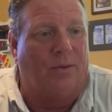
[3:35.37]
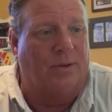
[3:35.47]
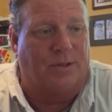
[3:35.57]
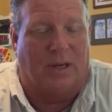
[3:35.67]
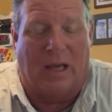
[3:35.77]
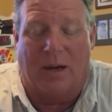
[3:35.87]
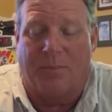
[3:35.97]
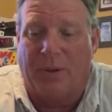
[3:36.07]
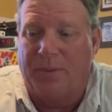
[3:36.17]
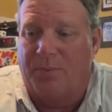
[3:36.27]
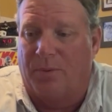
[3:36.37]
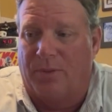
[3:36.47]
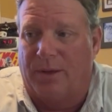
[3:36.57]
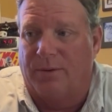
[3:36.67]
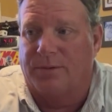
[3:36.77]
And there's a lot of people
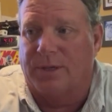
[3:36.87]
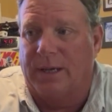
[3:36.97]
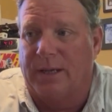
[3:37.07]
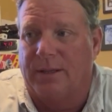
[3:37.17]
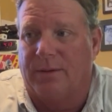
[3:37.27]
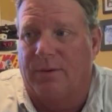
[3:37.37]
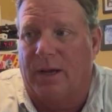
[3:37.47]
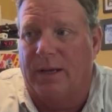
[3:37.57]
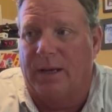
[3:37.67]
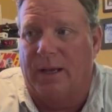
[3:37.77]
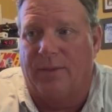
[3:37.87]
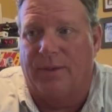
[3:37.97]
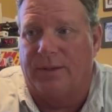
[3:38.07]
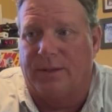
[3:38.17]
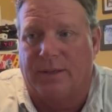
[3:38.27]
that are saying that right now
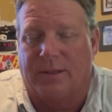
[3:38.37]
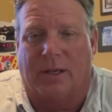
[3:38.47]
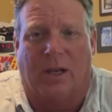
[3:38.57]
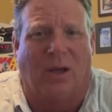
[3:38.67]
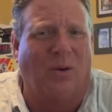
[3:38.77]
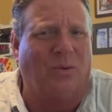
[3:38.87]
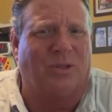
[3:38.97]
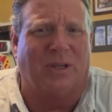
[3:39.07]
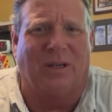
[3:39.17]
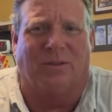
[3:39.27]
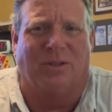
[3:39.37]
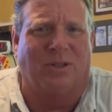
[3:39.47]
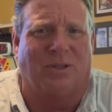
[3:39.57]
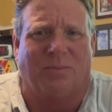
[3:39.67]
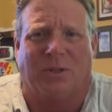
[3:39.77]
that the closed cell
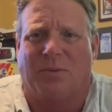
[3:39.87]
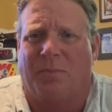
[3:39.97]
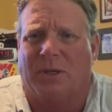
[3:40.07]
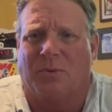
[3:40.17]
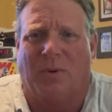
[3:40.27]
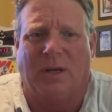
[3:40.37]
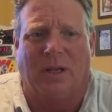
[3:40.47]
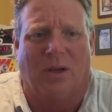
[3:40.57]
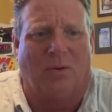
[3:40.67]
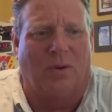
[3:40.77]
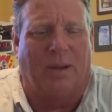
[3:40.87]
system is the best way to go.